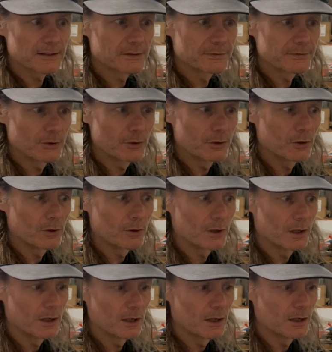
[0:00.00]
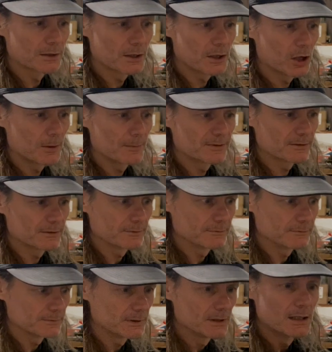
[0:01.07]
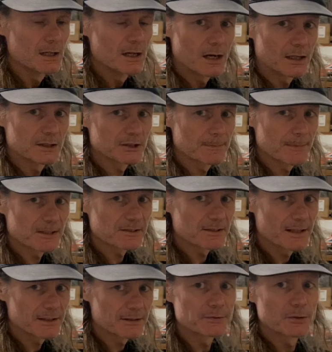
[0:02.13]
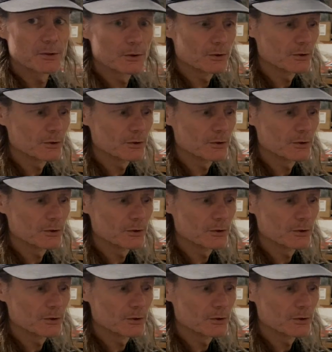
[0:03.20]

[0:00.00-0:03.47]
for carbs. I should imagine that's for